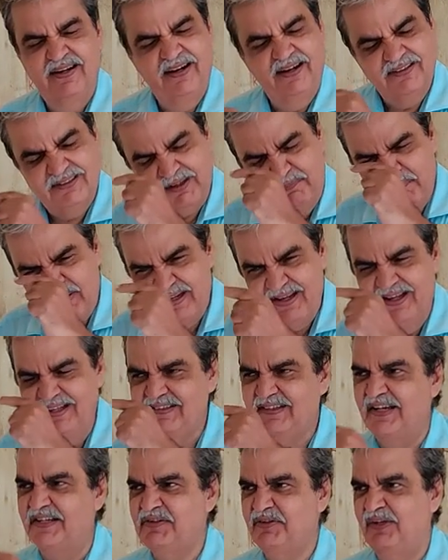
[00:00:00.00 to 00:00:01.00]
Somebody else
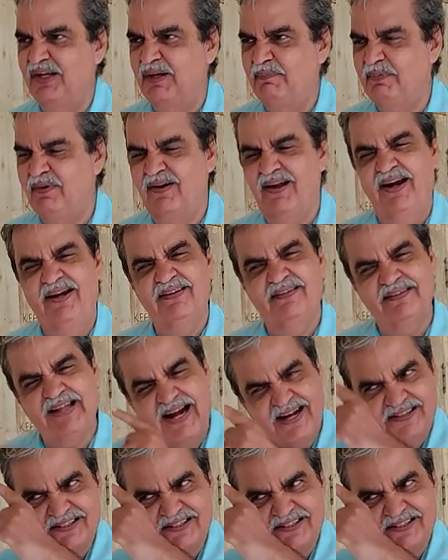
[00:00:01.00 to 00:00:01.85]
has to help out. And that